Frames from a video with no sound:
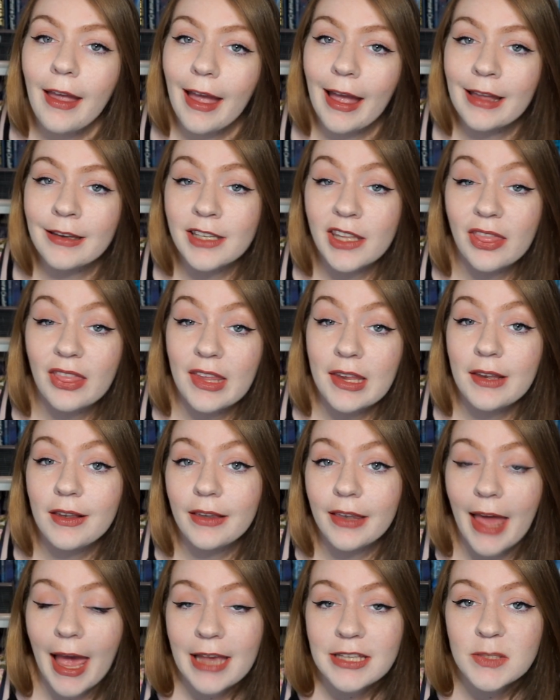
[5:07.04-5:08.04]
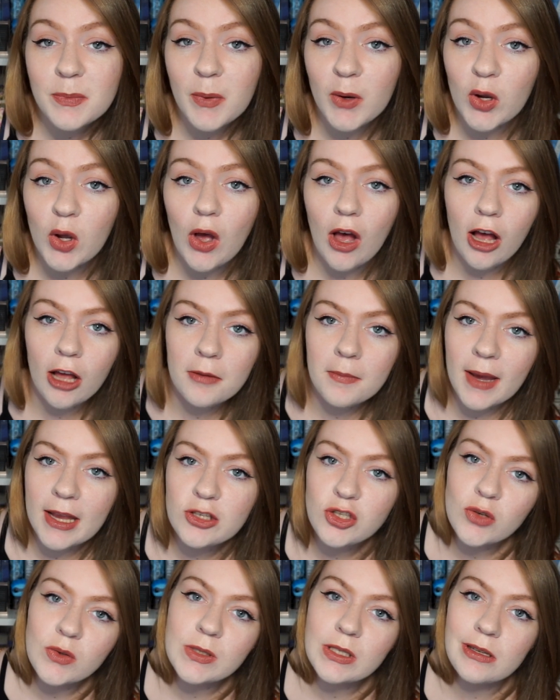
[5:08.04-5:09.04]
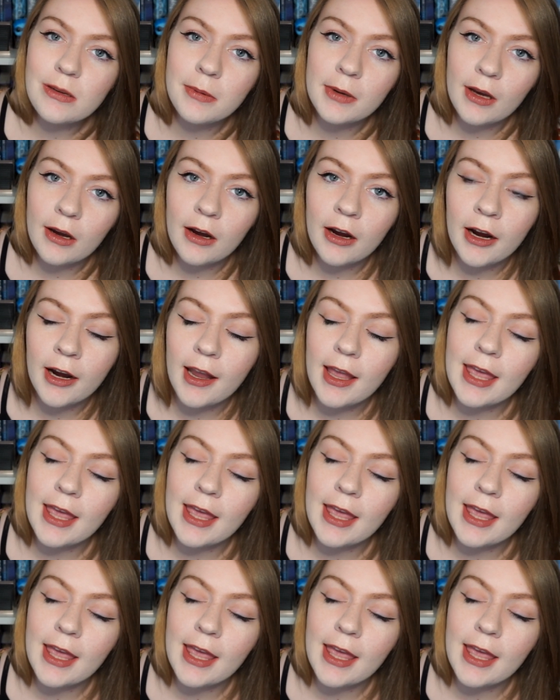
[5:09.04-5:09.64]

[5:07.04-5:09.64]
And the last book on my June TBR